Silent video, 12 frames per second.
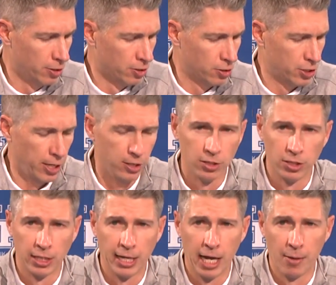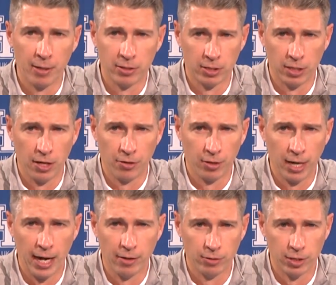just changes the game as another
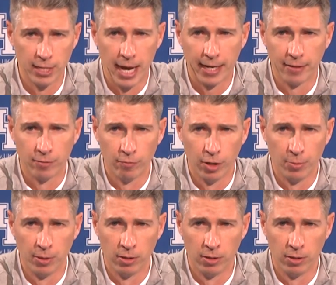guy who's attacking the rim.